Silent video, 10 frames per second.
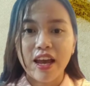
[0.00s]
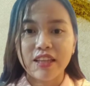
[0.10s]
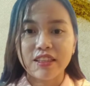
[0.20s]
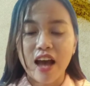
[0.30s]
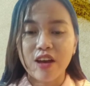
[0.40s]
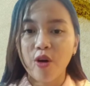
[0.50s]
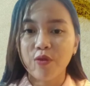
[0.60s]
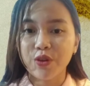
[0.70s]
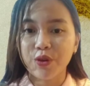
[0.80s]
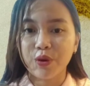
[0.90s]
And I
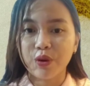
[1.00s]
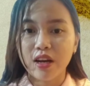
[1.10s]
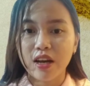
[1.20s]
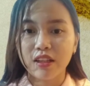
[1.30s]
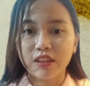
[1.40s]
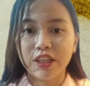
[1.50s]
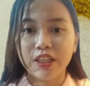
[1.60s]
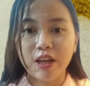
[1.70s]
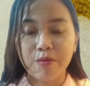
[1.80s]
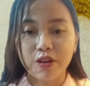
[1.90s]
hope you
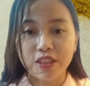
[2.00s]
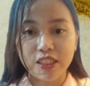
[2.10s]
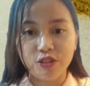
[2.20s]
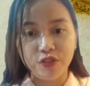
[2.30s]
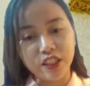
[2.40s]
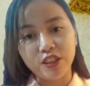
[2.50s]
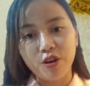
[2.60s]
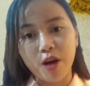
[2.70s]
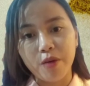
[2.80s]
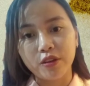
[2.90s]
learn about this
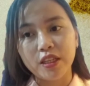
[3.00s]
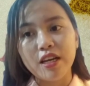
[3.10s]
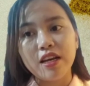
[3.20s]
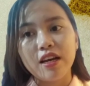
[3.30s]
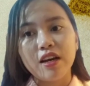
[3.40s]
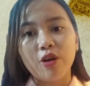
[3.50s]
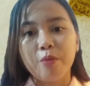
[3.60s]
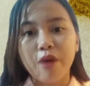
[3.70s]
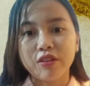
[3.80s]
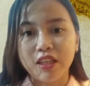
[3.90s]
video about
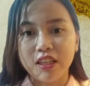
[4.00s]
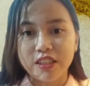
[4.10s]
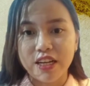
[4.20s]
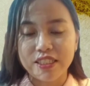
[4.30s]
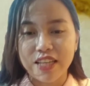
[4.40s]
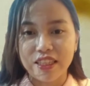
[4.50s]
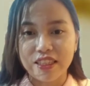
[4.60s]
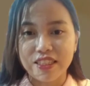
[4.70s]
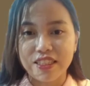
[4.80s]
compound interest, and